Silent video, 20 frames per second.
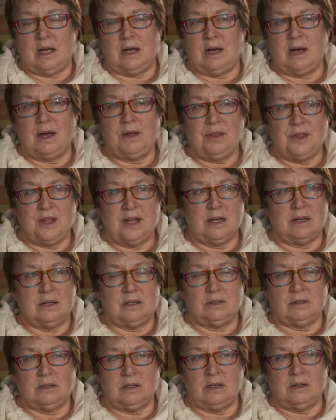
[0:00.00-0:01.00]
I think
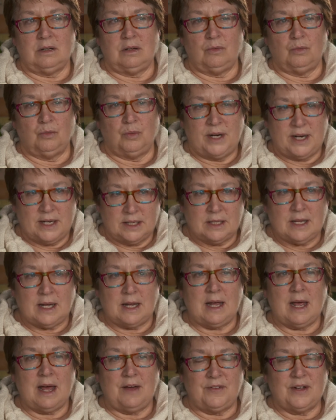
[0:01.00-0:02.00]
really
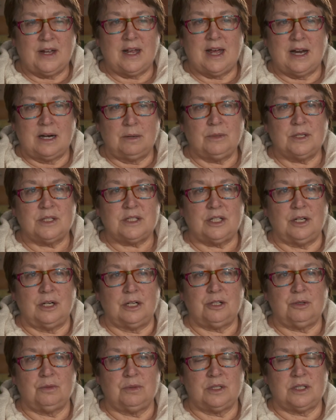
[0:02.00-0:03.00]
having animal
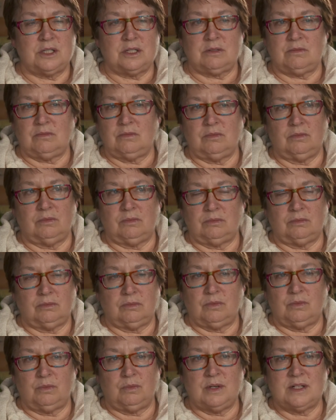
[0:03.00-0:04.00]
search
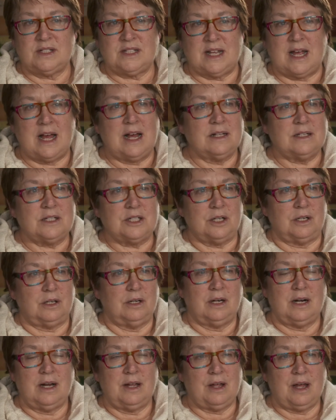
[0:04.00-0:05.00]
was the answer.
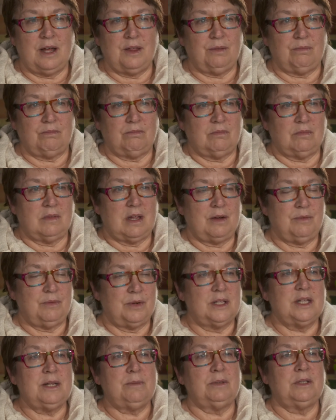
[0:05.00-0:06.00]
And I
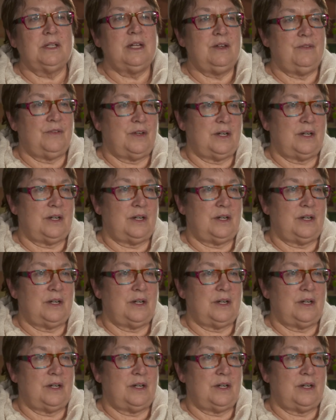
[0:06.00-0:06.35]
really believe